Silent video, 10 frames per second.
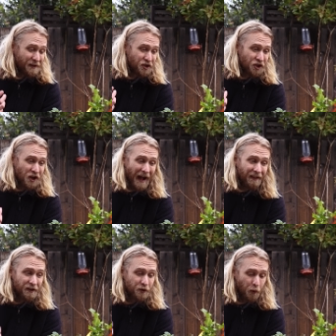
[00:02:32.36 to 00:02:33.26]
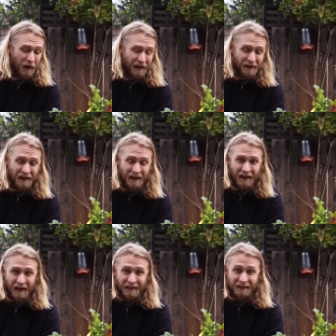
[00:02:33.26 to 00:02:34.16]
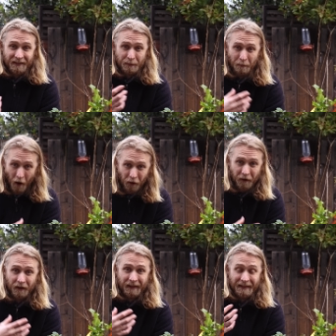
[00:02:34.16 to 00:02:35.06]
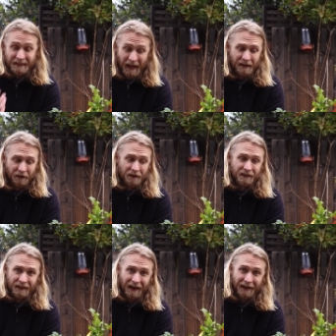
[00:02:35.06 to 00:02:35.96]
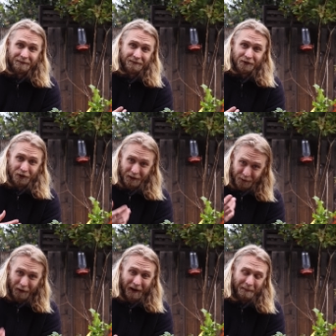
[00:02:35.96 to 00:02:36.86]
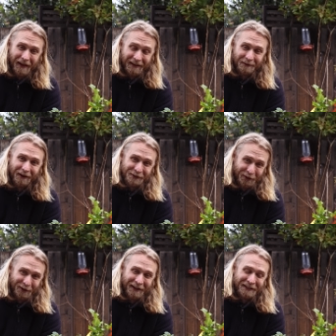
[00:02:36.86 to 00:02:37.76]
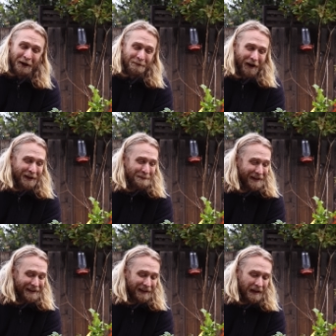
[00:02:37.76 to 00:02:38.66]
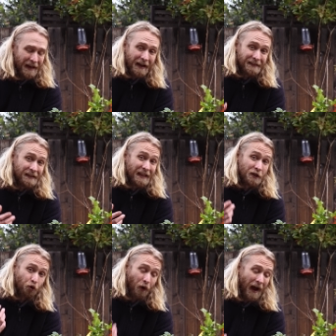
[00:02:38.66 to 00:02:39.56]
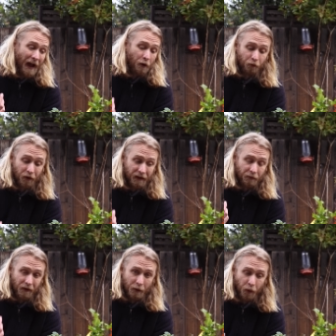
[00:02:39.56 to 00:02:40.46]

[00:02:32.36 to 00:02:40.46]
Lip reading: the challenge with the smaller containers that I've just recommended, right, just got done recommending, is that they dry out really, really